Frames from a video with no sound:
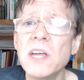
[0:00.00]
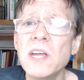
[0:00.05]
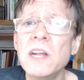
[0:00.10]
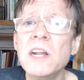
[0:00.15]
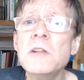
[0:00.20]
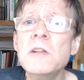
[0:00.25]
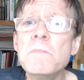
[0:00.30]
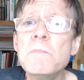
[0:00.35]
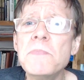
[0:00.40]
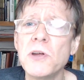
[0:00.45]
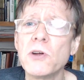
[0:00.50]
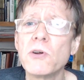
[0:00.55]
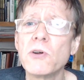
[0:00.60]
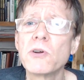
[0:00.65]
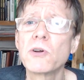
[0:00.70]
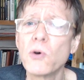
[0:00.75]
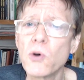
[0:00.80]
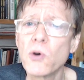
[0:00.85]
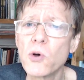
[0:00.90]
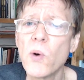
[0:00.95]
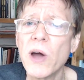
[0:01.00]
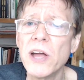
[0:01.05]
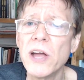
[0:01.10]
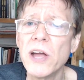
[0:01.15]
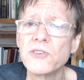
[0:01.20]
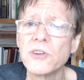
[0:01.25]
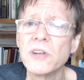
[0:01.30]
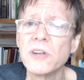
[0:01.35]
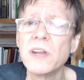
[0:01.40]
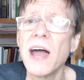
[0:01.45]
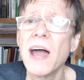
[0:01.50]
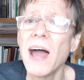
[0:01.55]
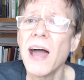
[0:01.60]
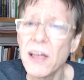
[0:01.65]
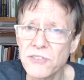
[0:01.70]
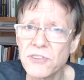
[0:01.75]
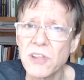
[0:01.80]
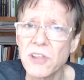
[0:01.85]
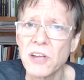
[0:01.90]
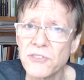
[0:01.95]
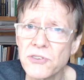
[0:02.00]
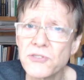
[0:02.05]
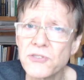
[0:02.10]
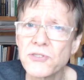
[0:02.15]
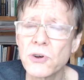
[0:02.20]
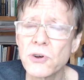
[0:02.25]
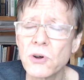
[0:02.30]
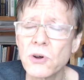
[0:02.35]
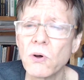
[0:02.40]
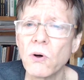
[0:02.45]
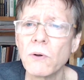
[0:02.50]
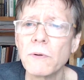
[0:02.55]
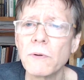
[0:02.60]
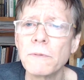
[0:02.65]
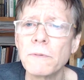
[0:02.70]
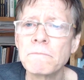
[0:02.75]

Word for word: in an empirical equation as does a circle.